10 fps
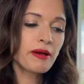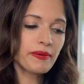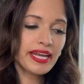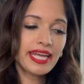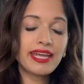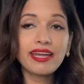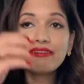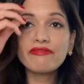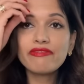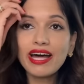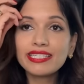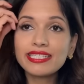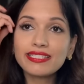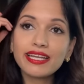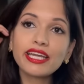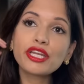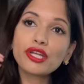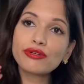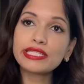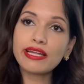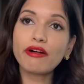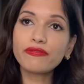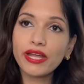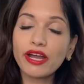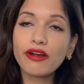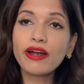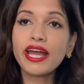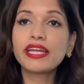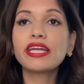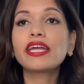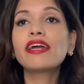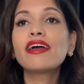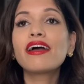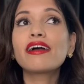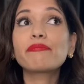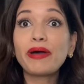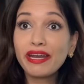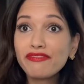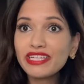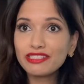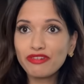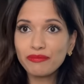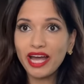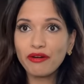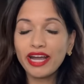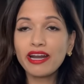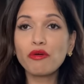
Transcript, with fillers: But he invests in your self-care and he benefits from that, right?